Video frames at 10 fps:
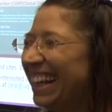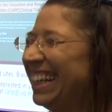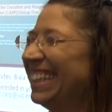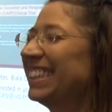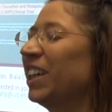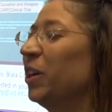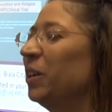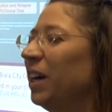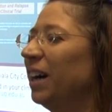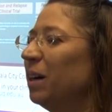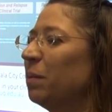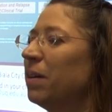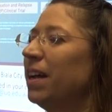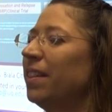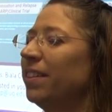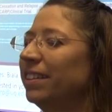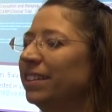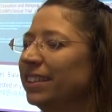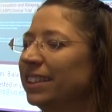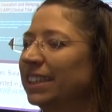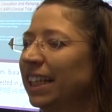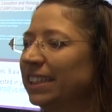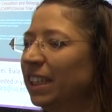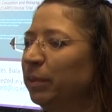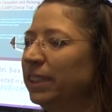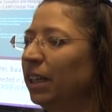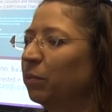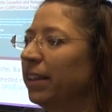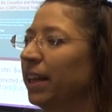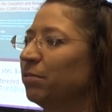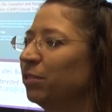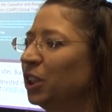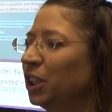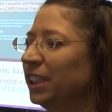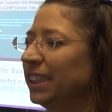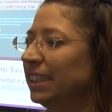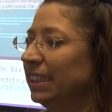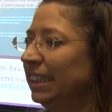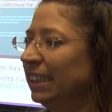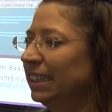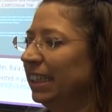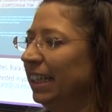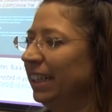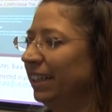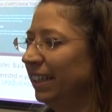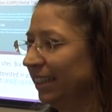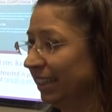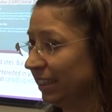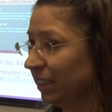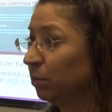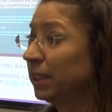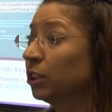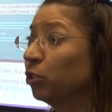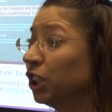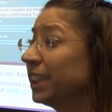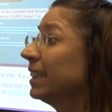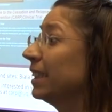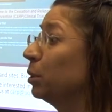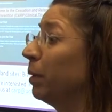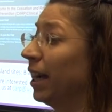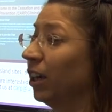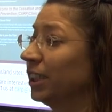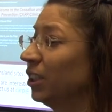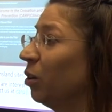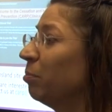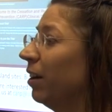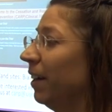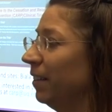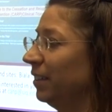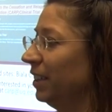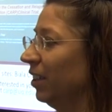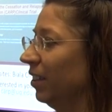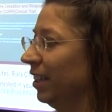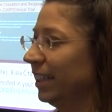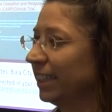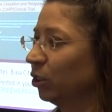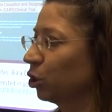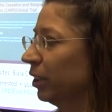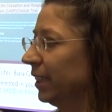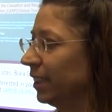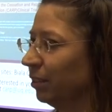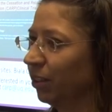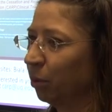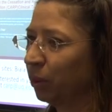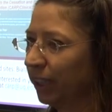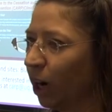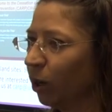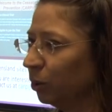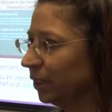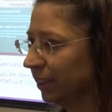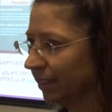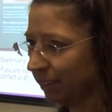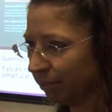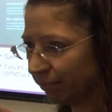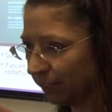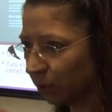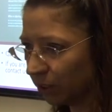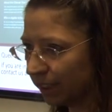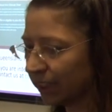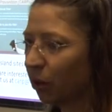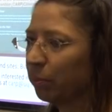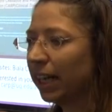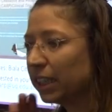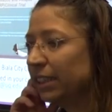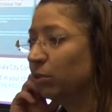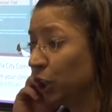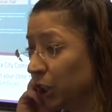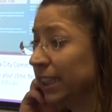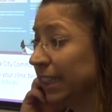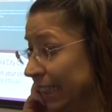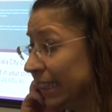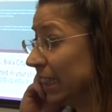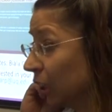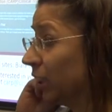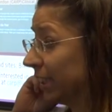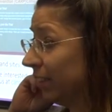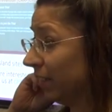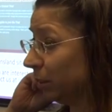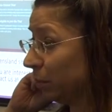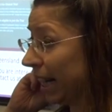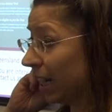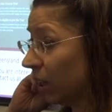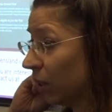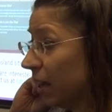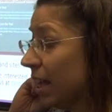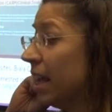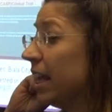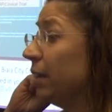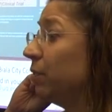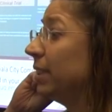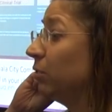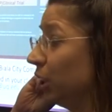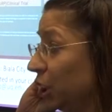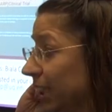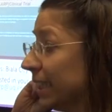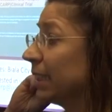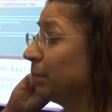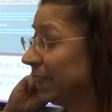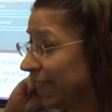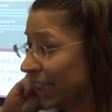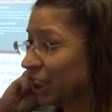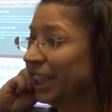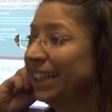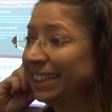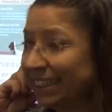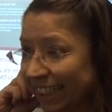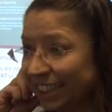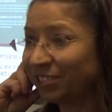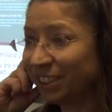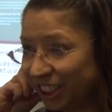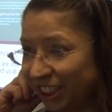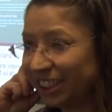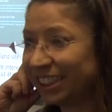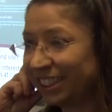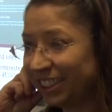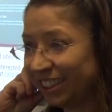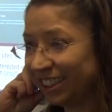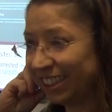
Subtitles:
Yes, so the studies that have been done where they've reduced the nicotine in the, so it's reducing it in the tobacco, so not via, you know, like these little tricks of like putting holes in the filter and so on, but actually reducing the nicotine content of the tobacco. If you reduce it substantially, it does reduce